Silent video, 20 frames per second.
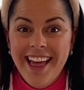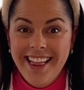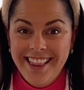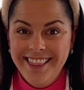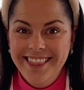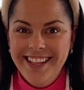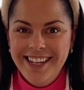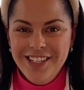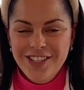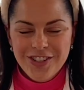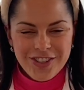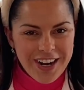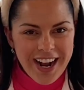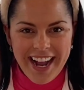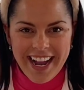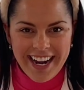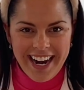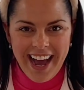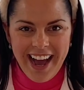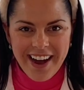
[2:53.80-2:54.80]
Let's try
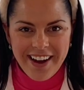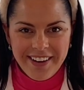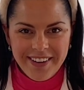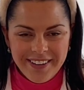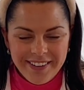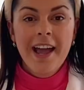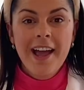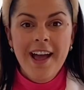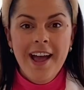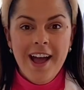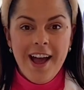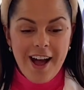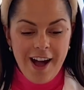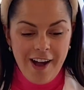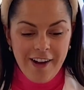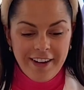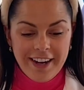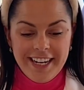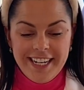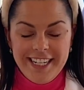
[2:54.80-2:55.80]
it out. All
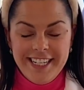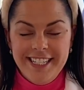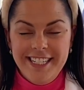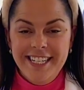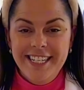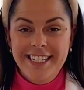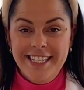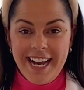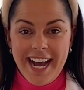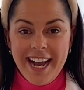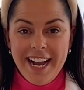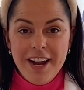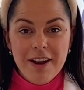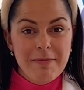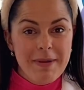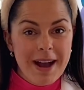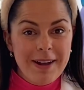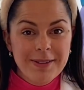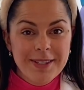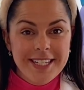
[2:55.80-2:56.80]
right, to dye our
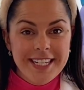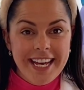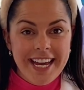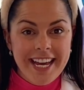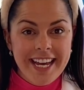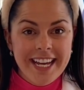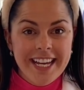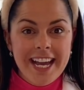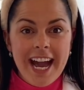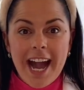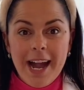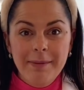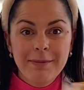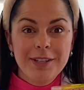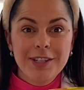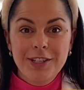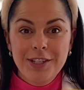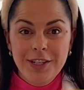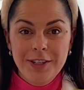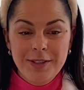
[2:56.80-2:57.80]
bouncy egg, I'm
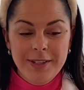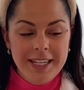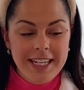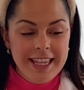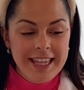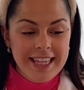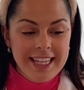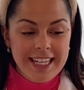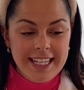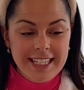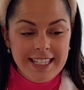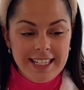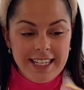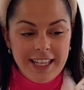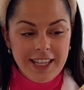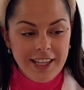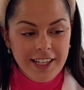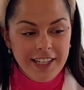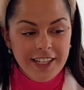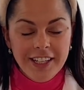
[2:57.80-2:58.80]
just using this
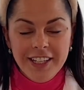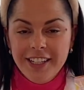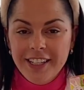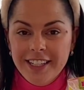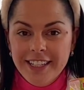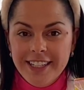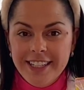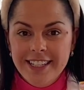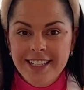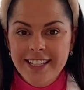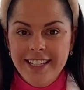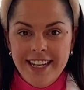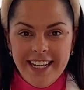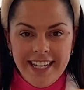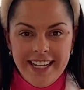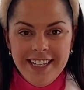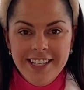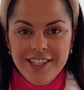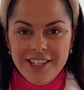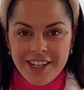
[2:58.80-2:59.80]
little Easter